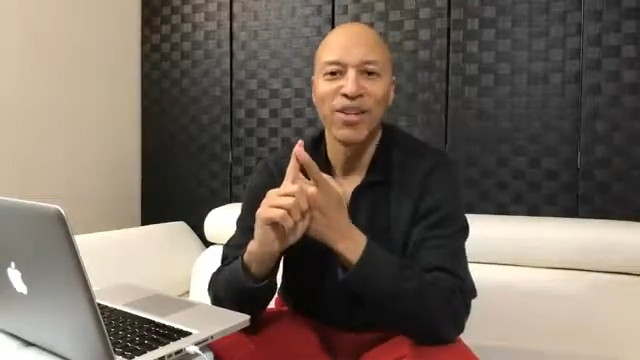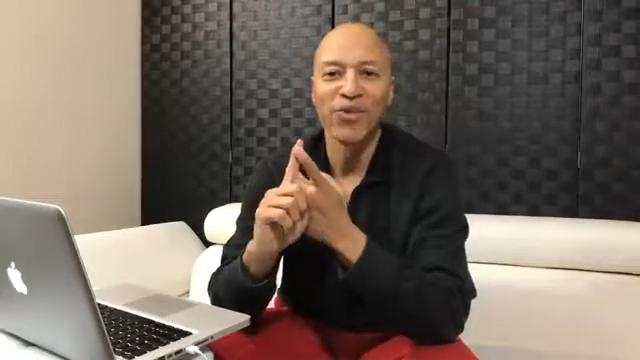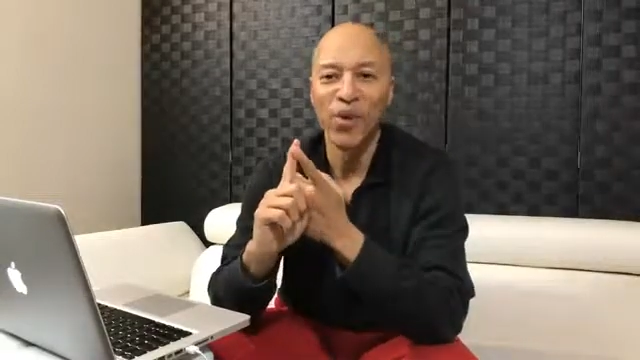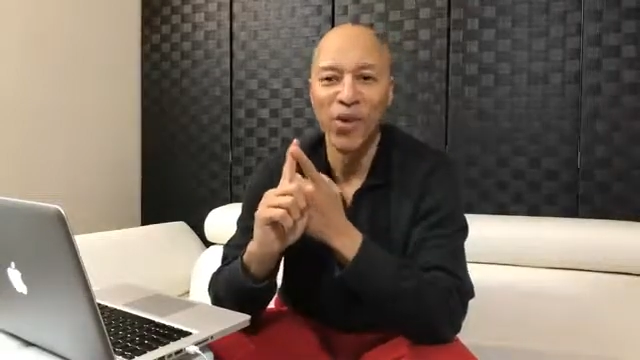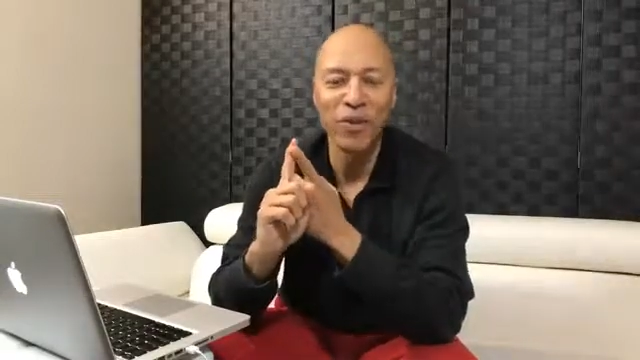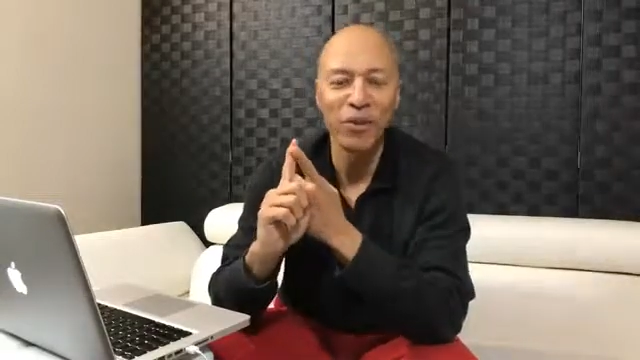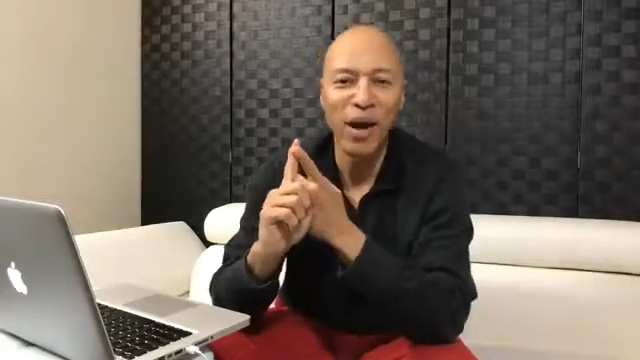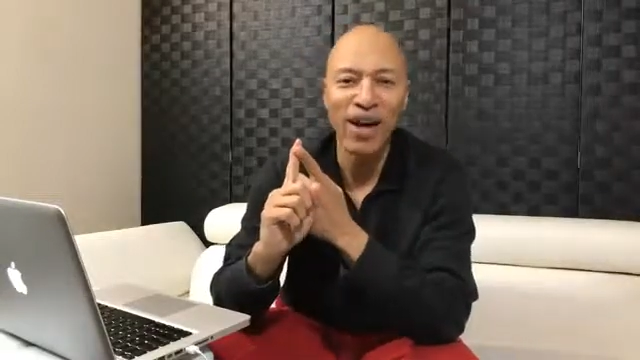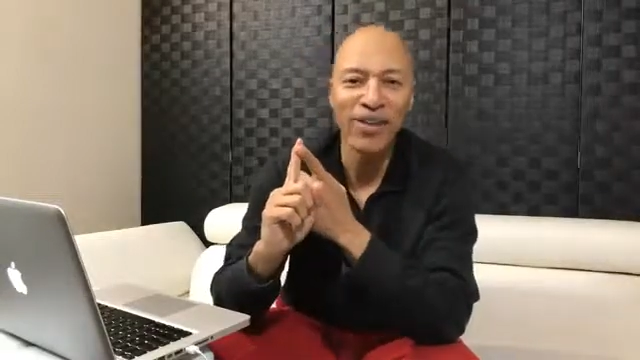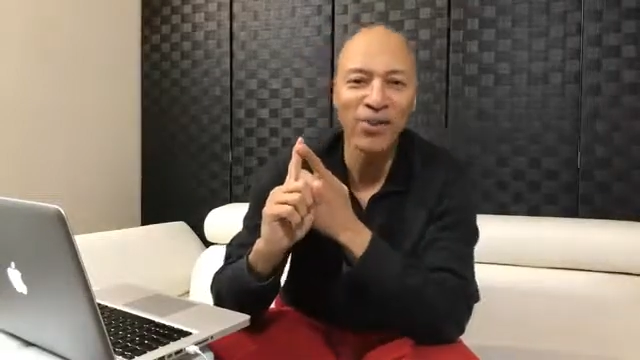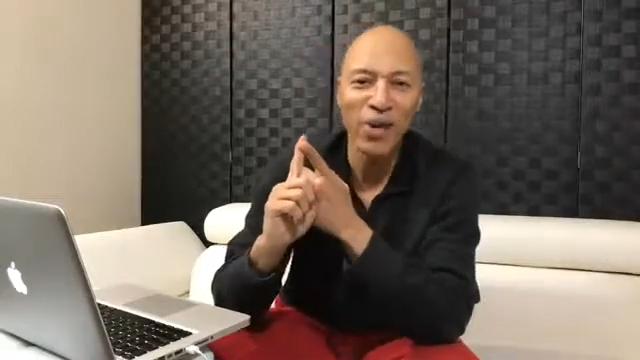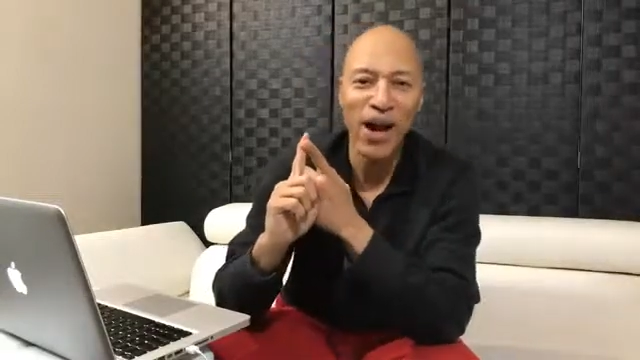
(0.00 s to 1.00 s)
driven while
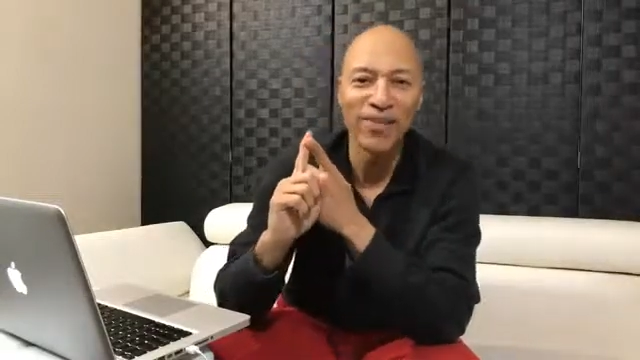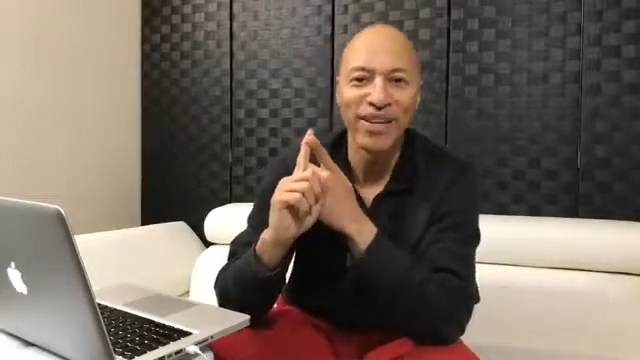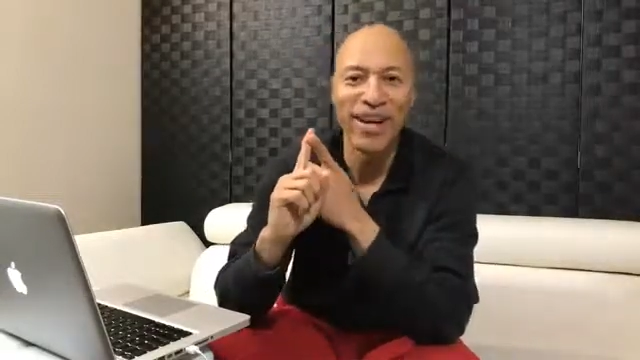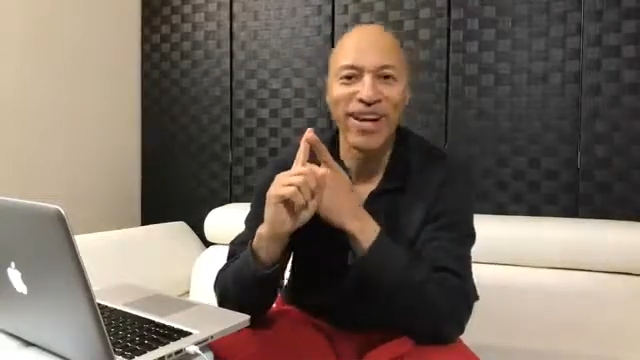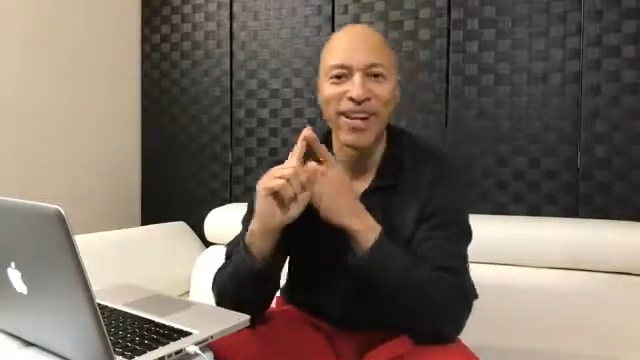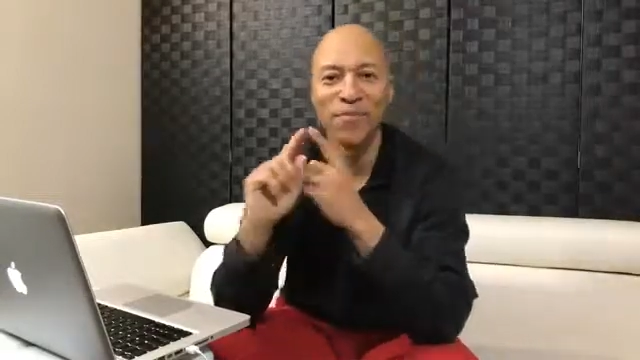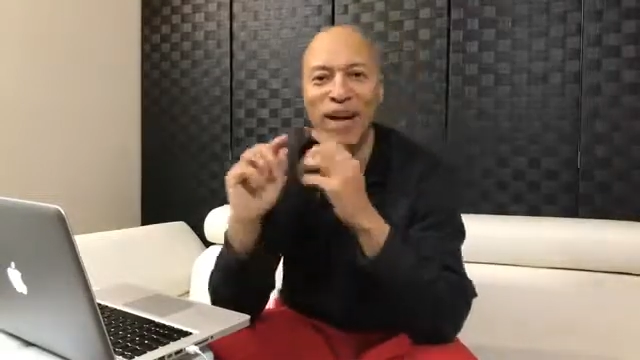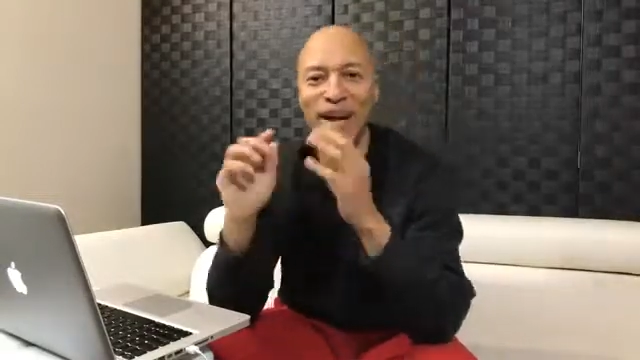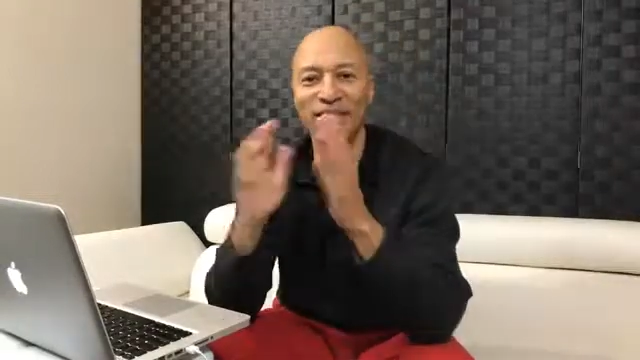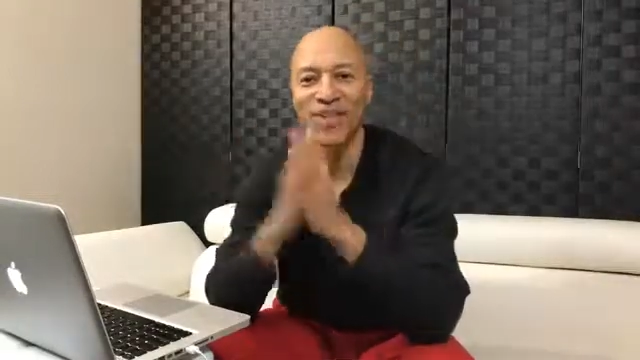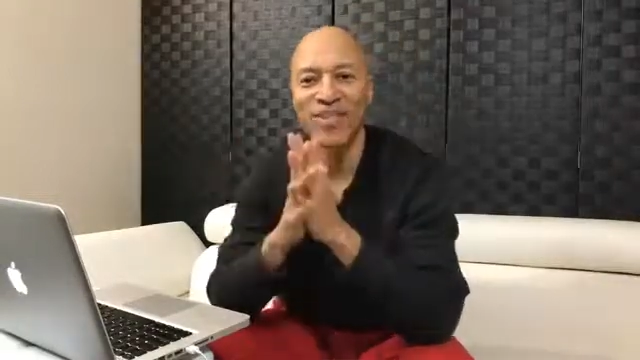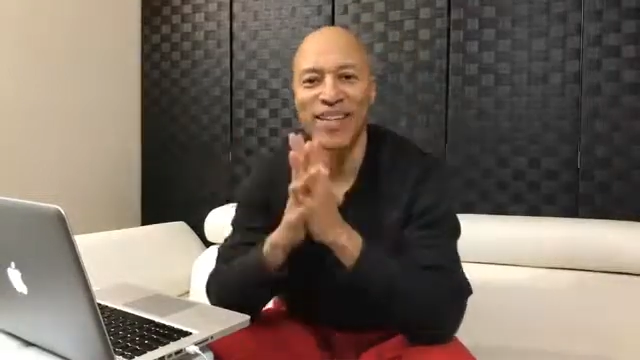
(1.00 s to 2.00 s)
you're driving, Honey
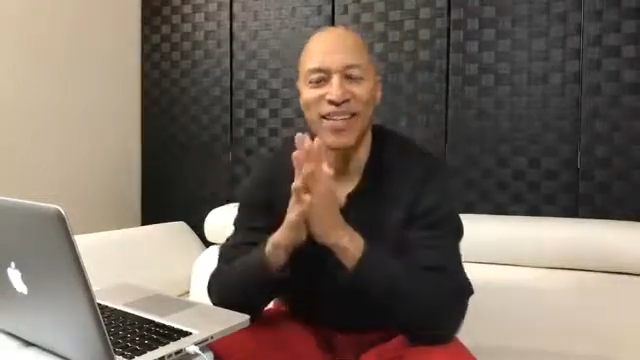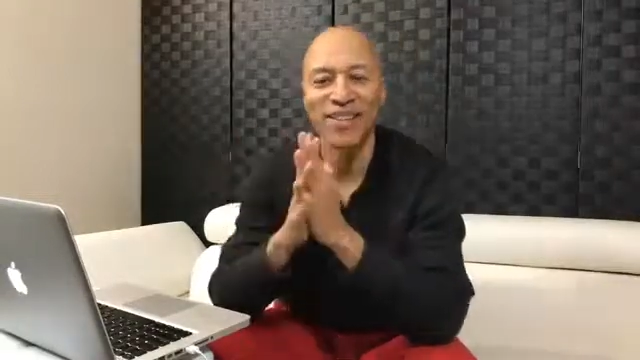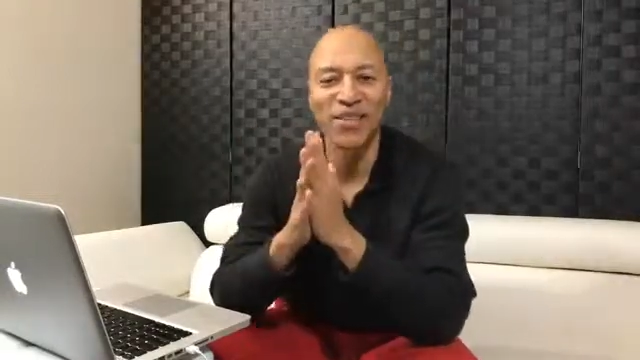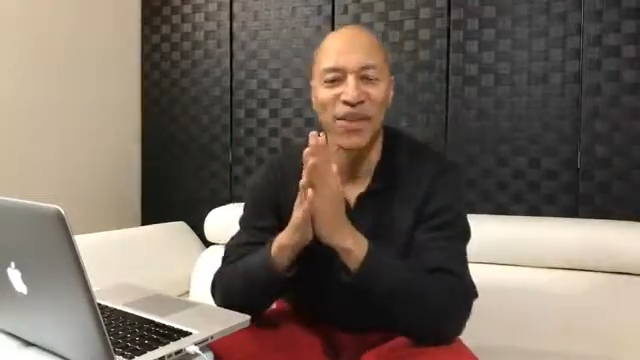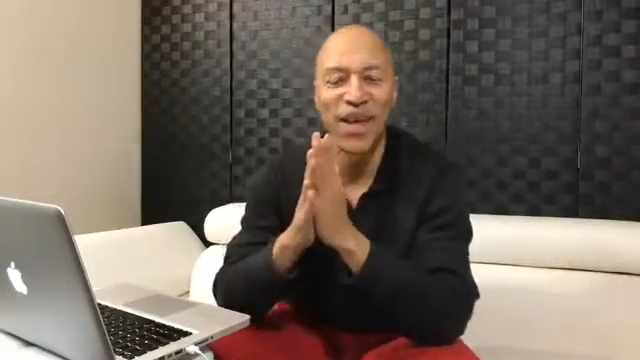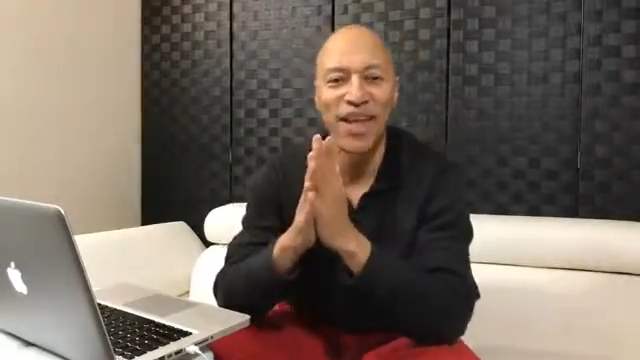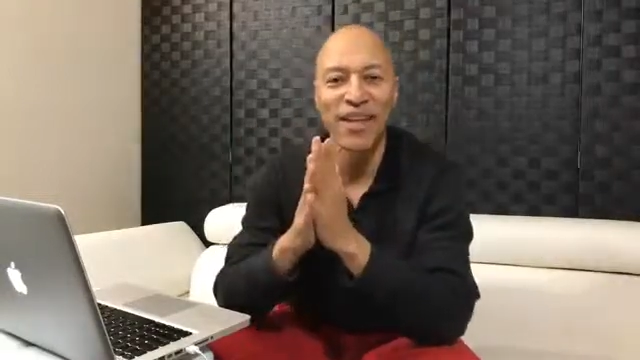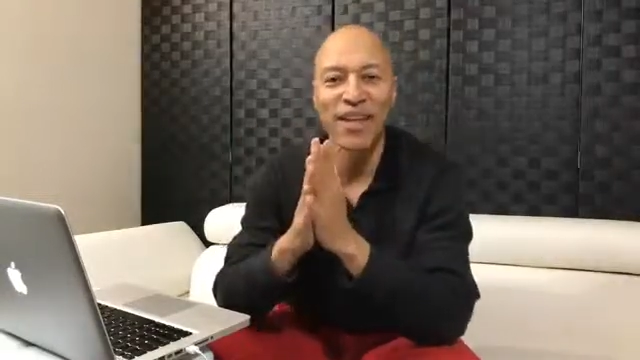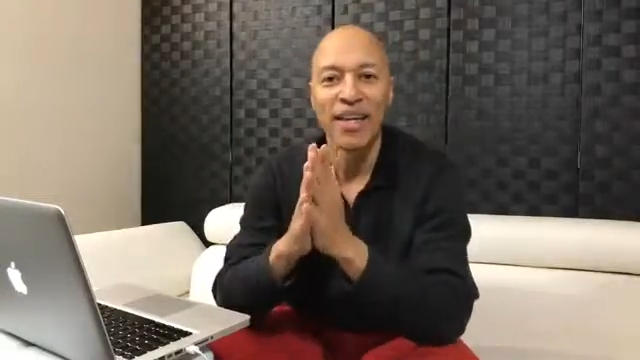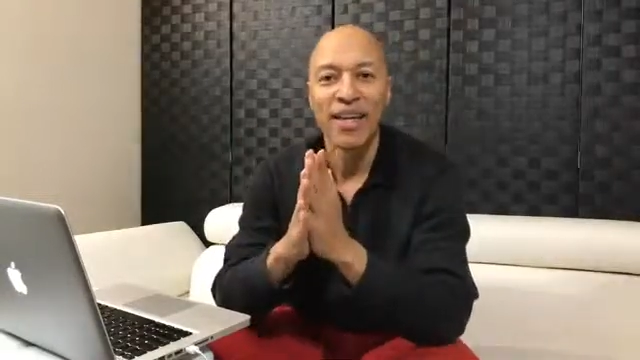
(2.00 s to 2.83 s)
Badger says, okay?